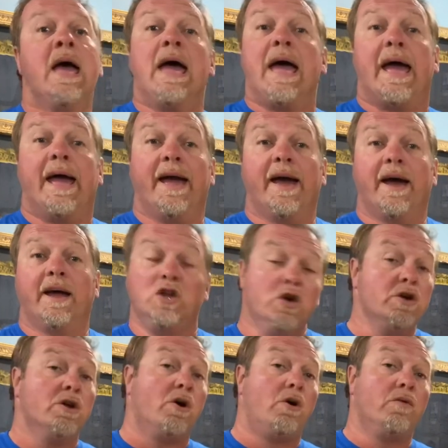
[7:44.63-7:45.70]
And you
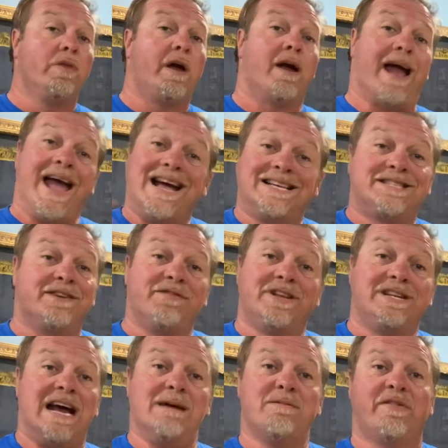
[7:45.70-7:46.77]
can go on there as of the
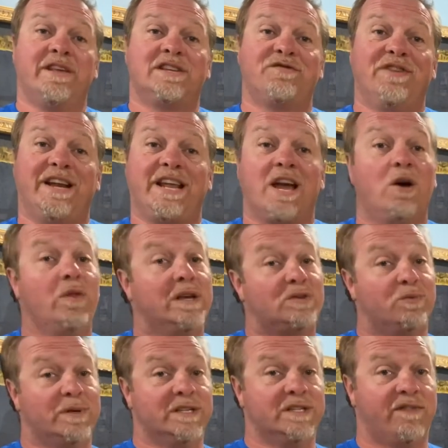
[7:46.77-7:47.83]
time of this video. This
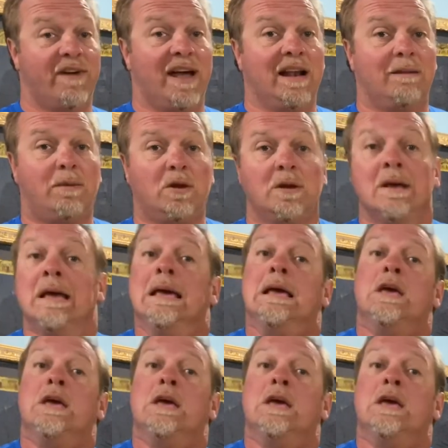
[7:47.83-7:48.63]
one is available.